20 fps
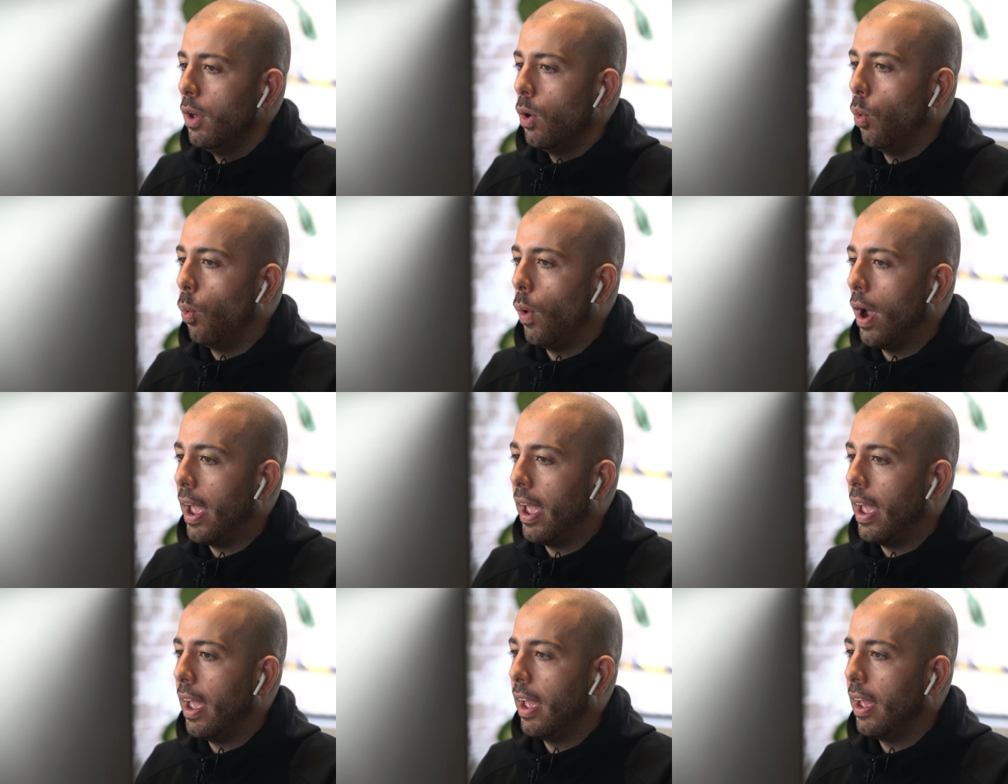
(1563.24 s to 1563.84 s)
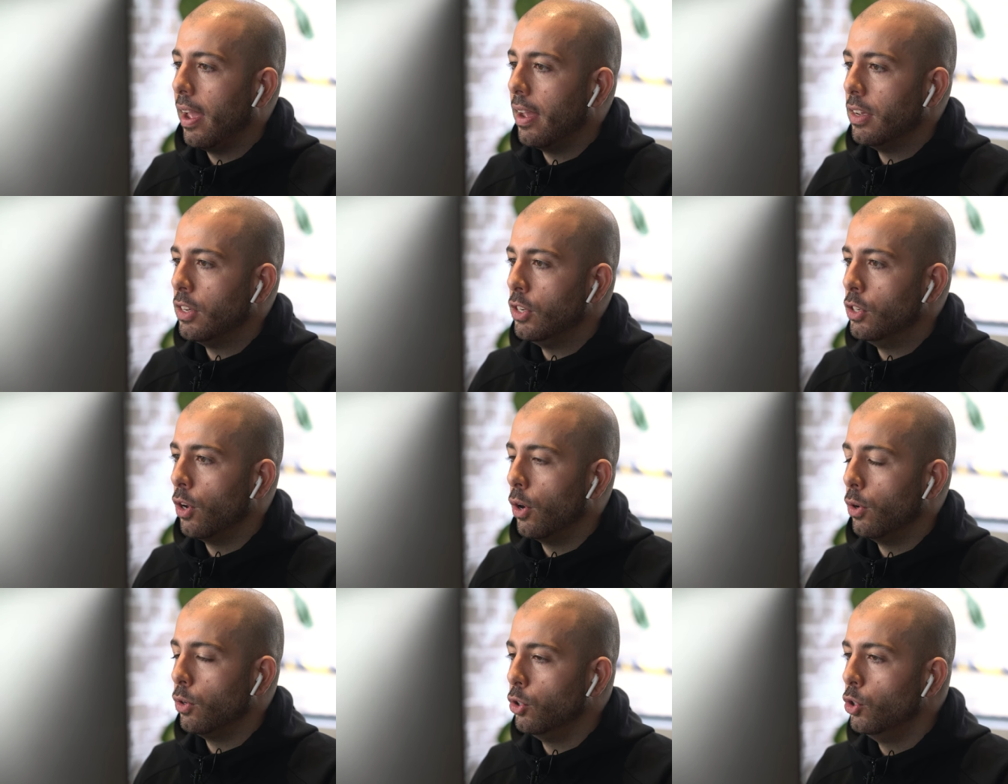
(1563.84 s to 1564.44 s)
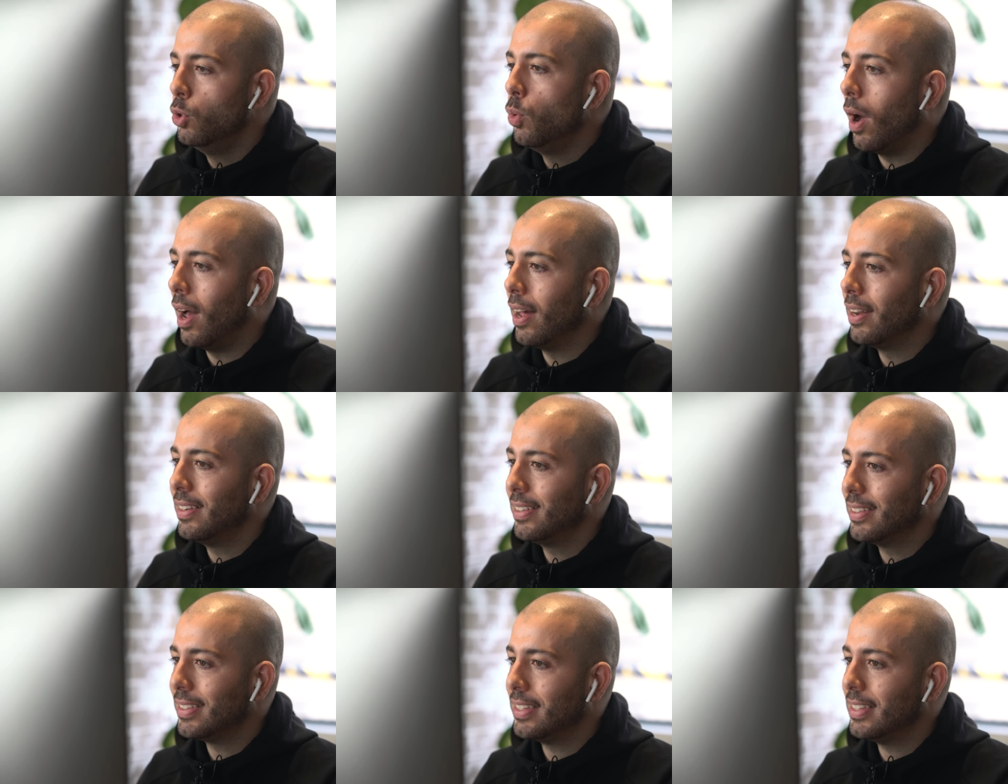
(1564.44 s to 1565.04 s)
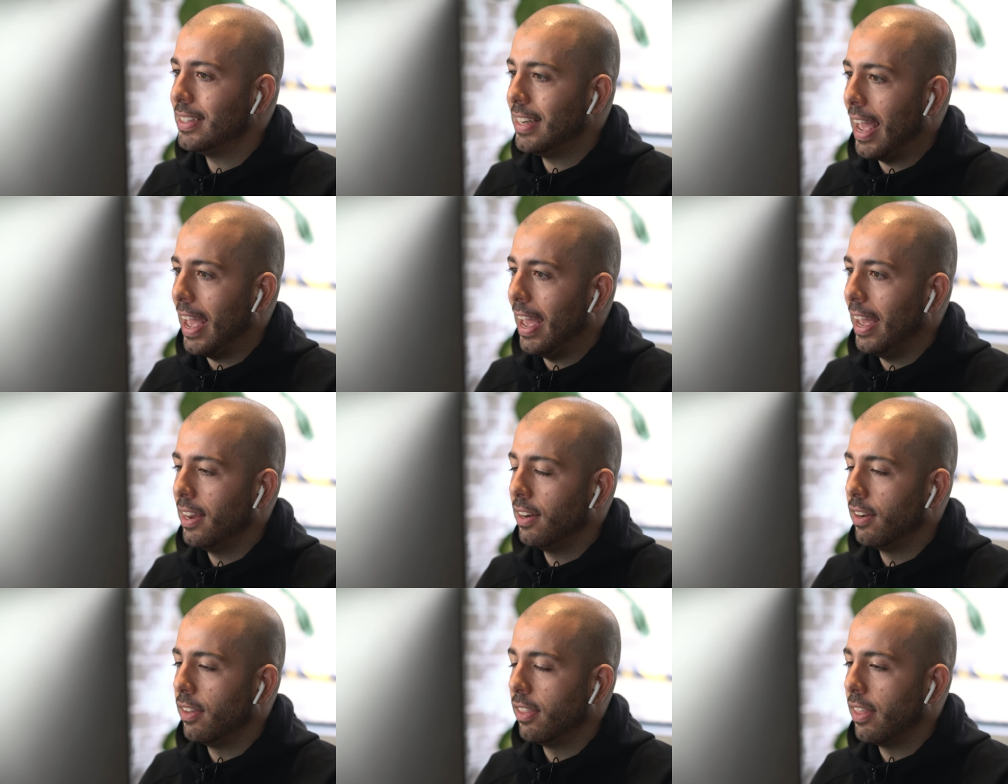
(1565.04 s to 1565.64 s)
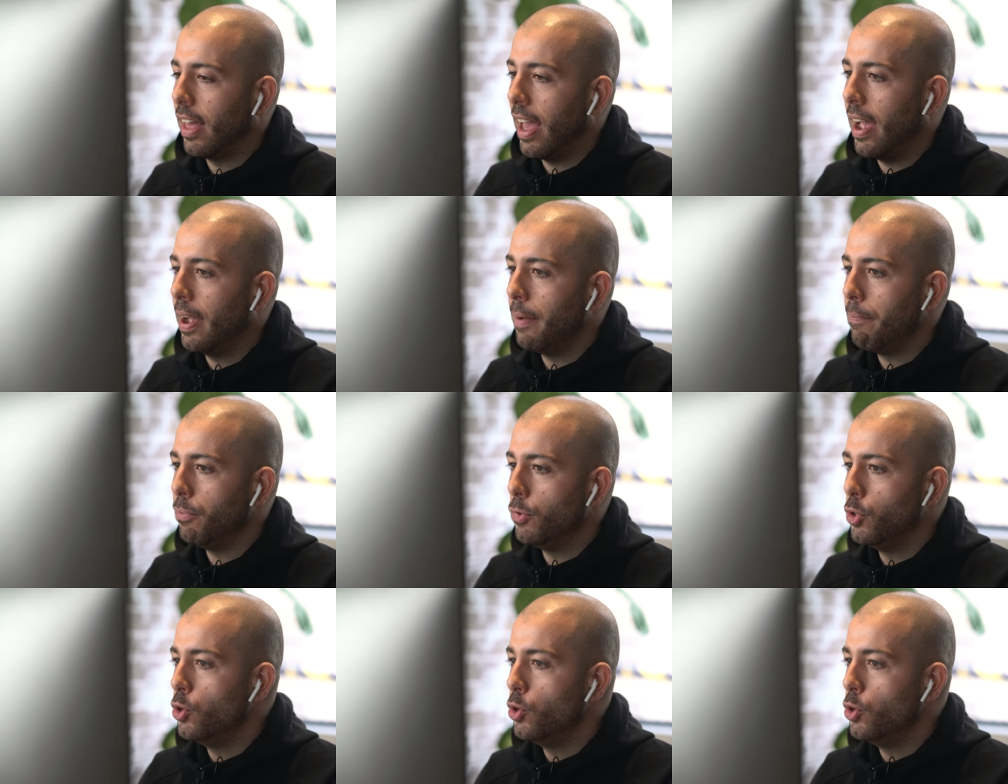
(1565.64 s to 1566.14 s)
where, you know, you understand that